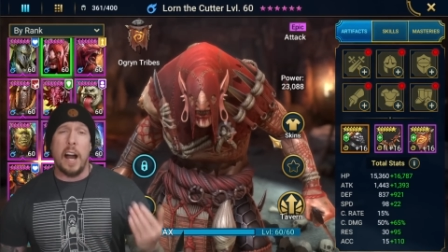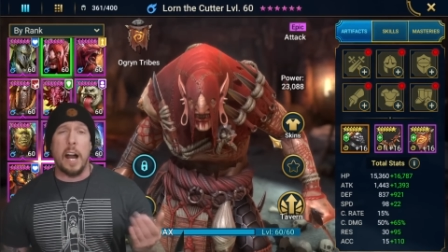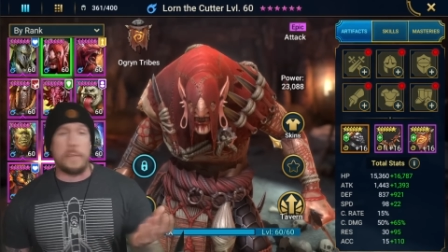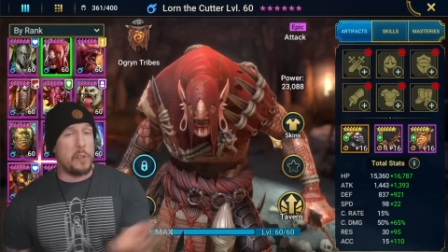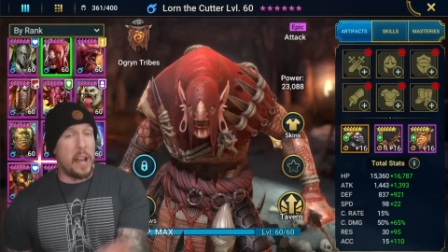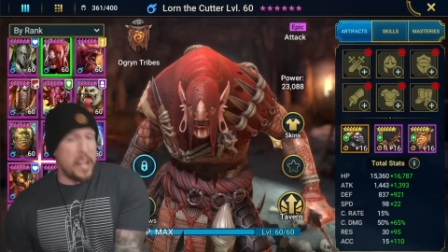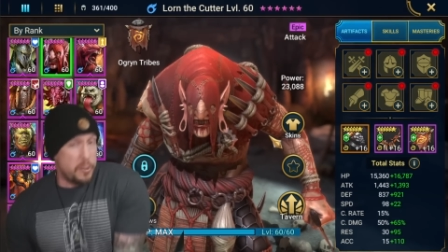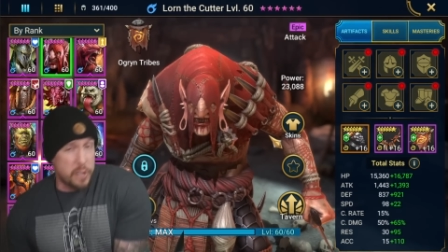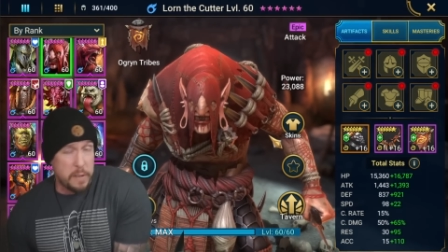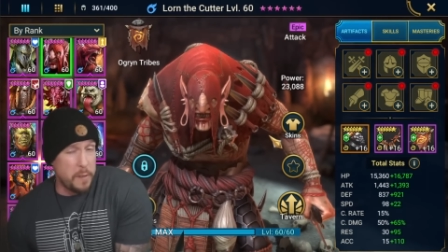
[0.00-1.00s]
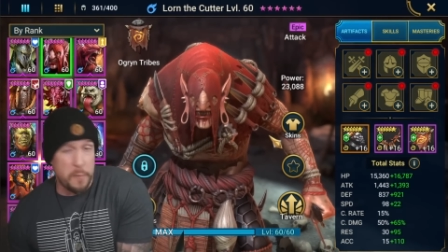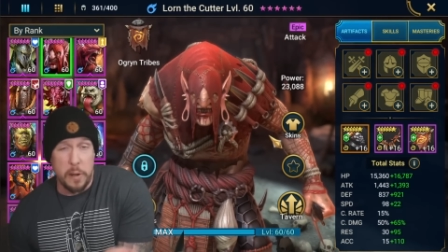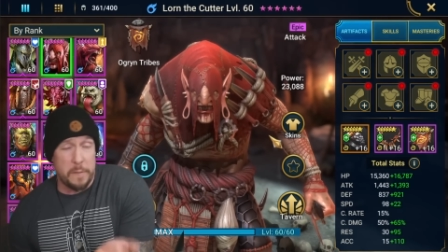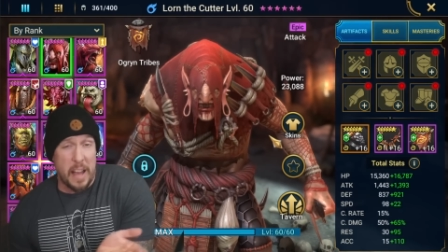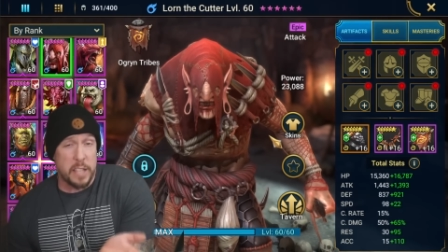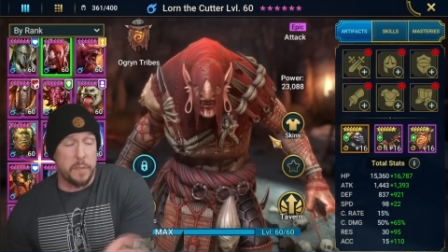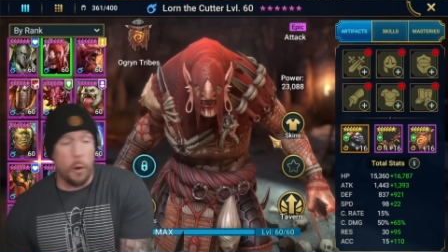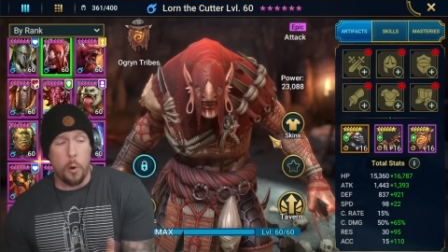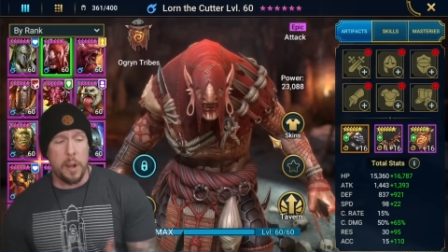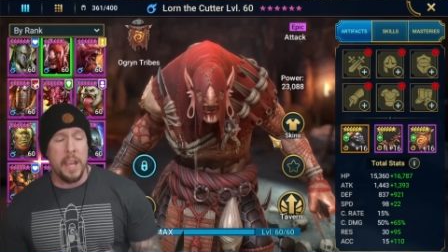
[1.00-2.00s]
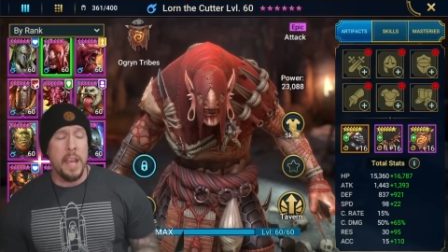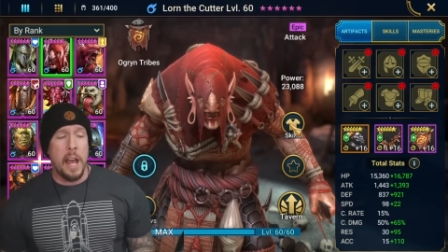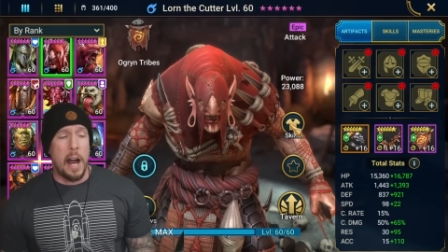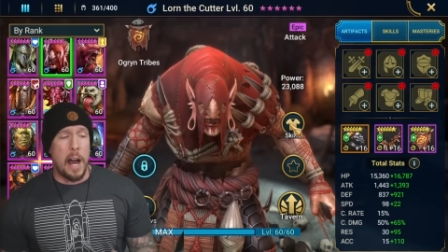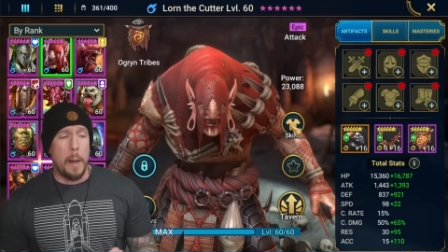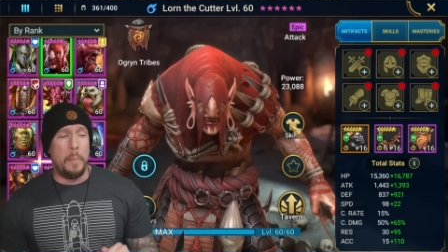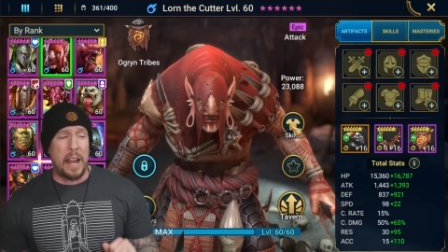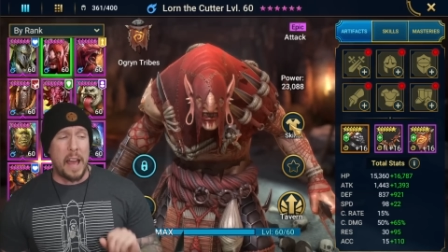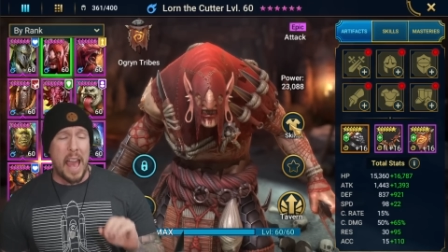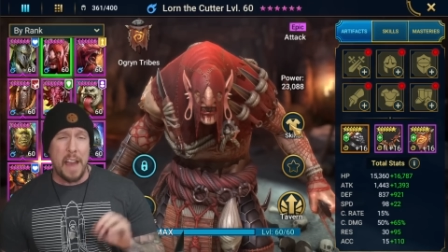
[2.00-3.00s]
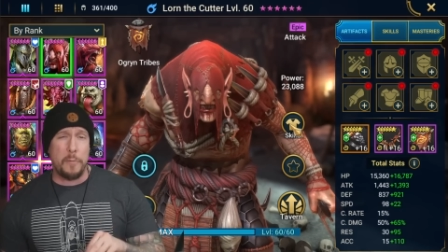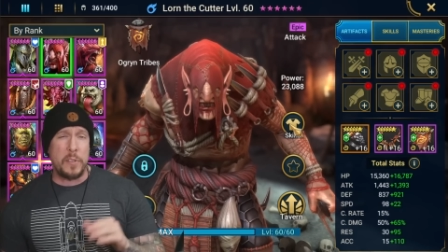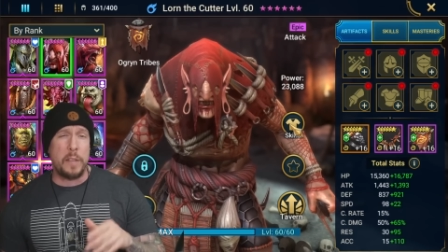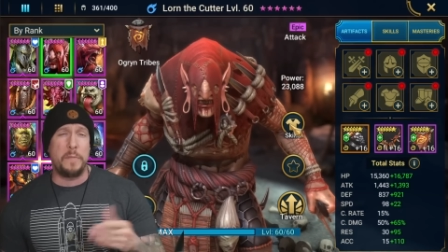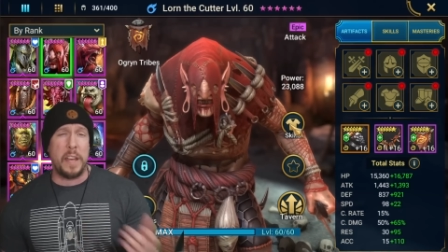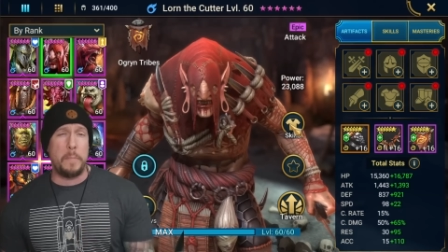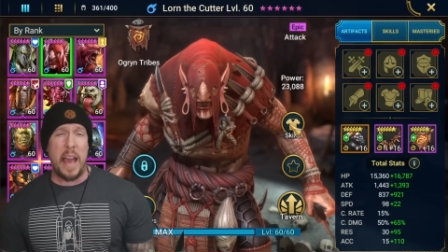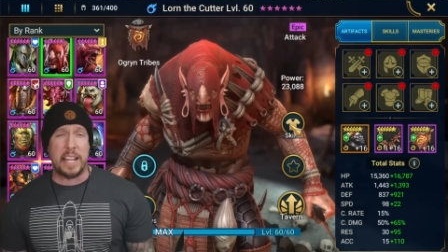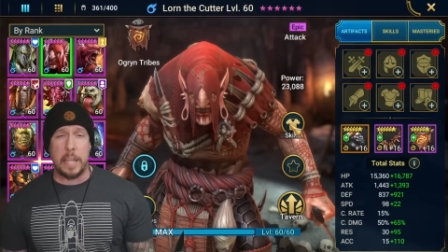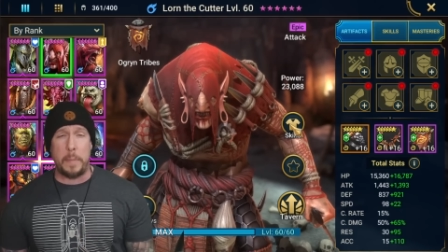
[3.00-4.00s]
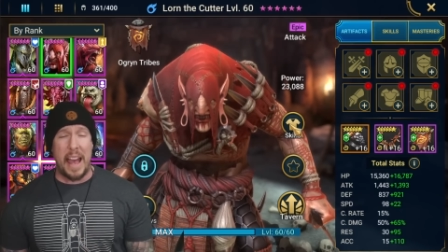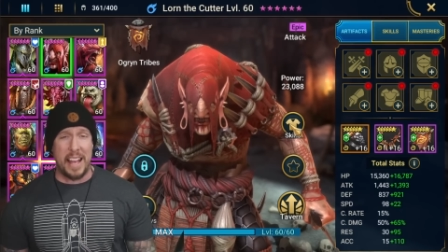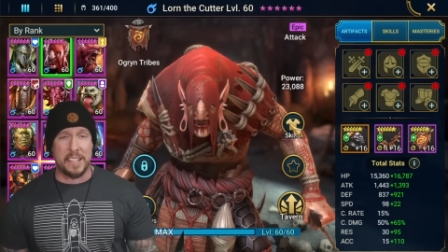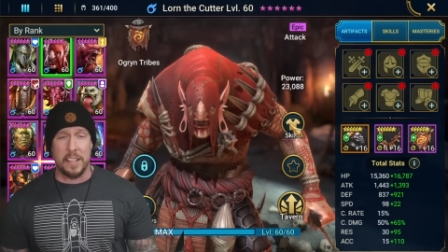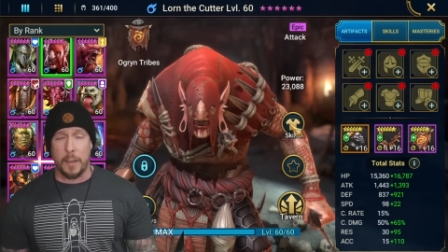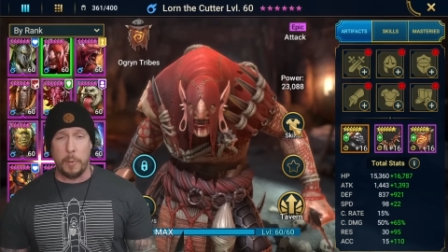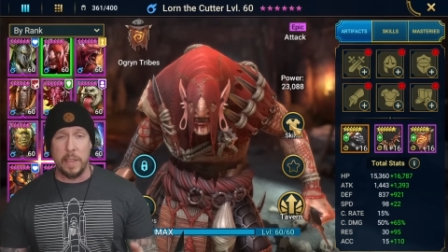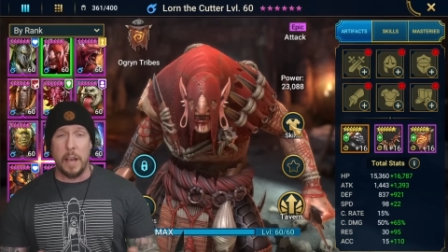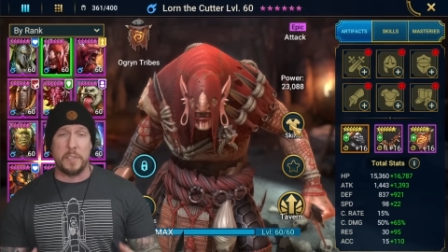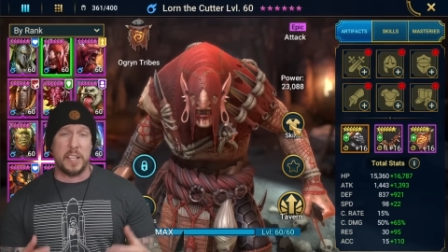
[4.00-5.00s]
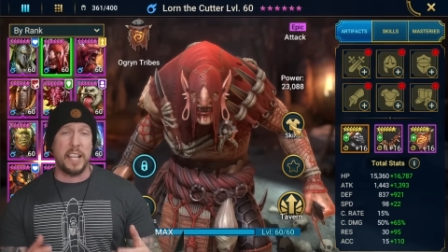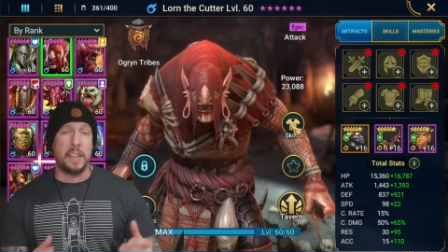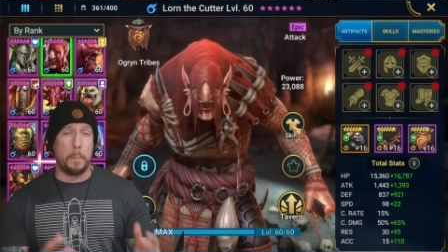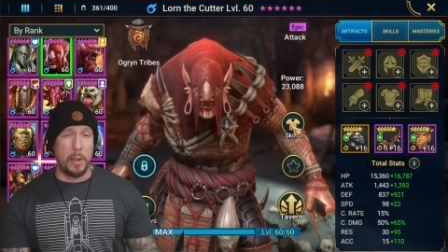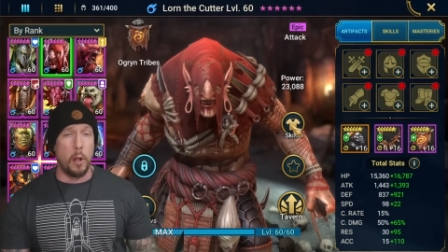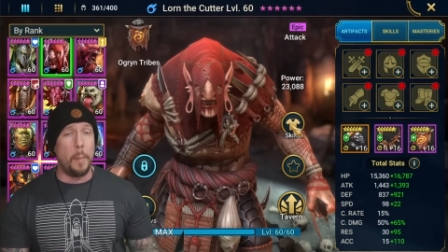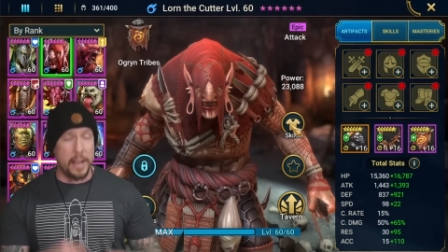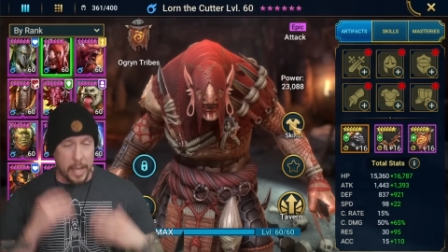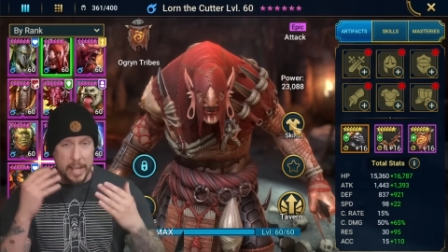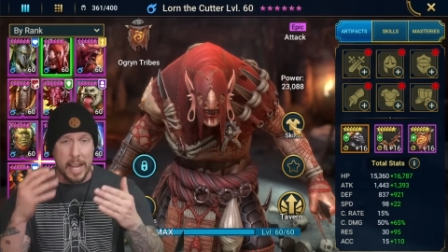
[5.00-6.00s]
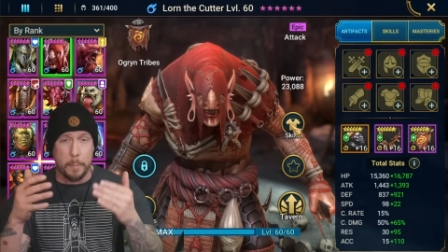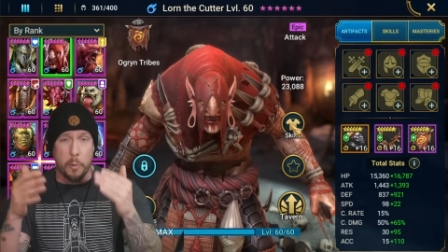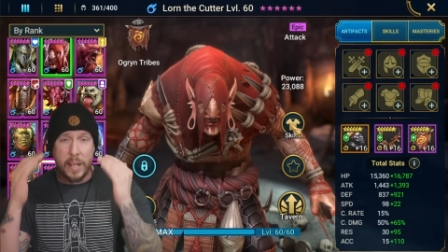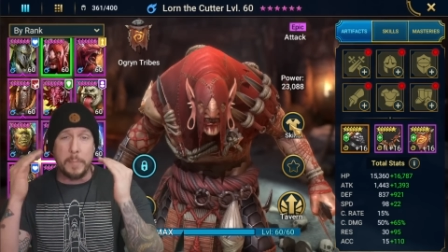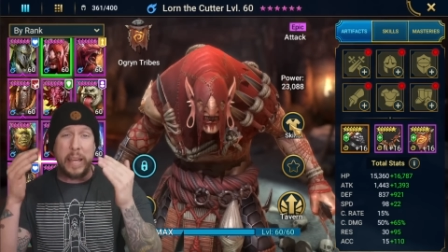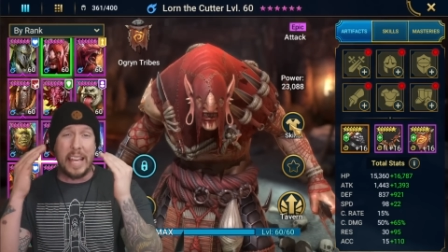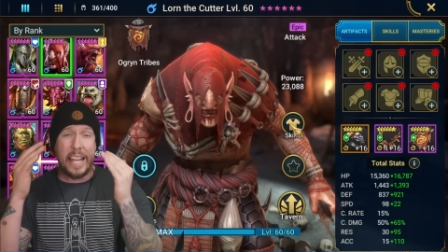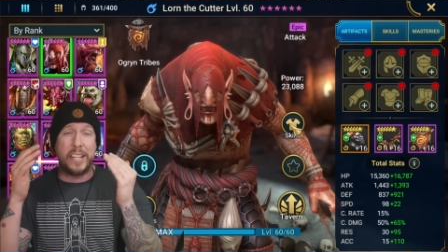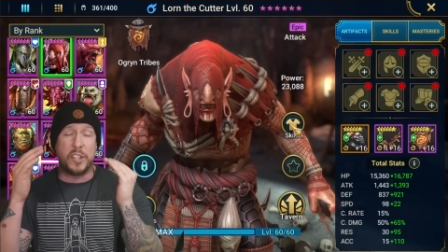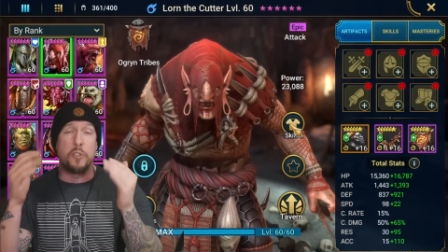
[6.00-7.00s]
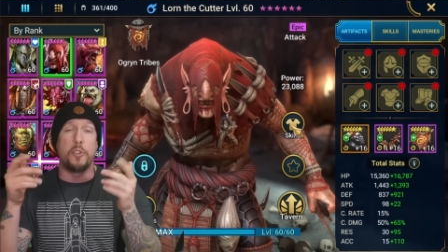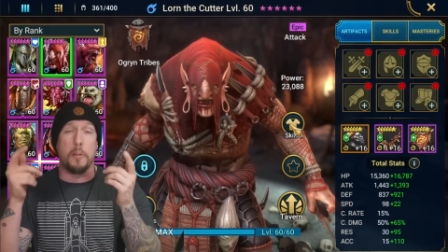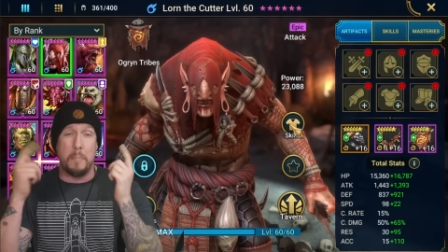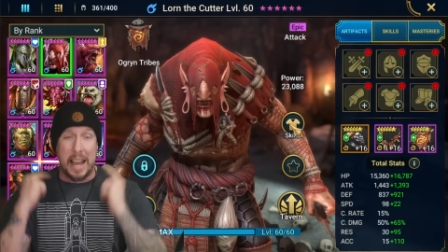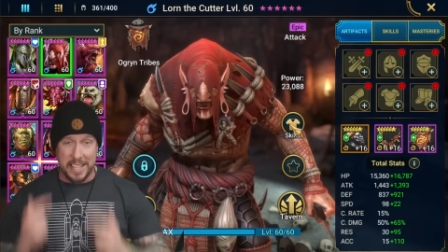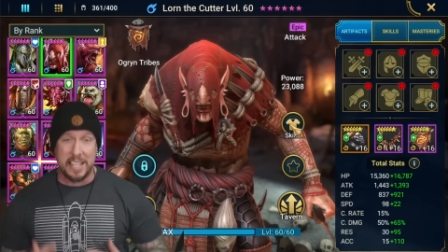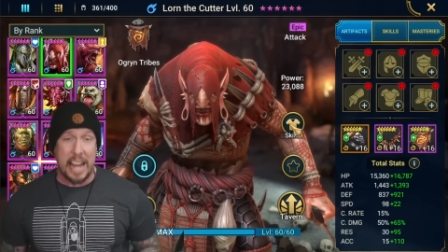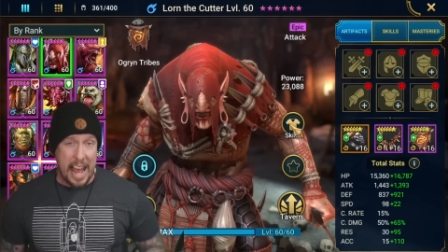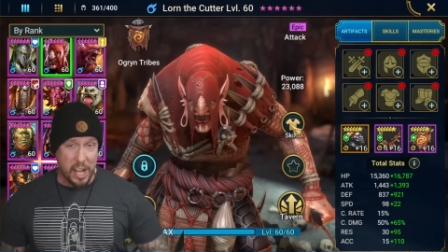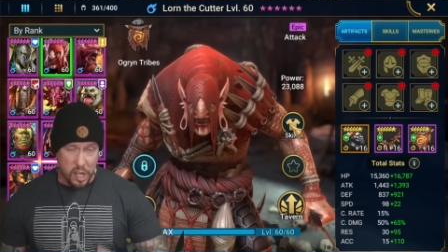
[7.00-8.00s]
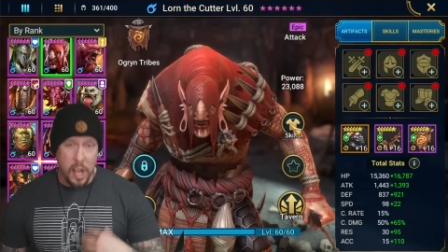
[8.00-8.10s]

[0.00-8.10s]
If you're not interested, feel free to fast forward. But I have received feedback in the past that, like, we love seeing the build, but kind of bring me into your mindset, Ash,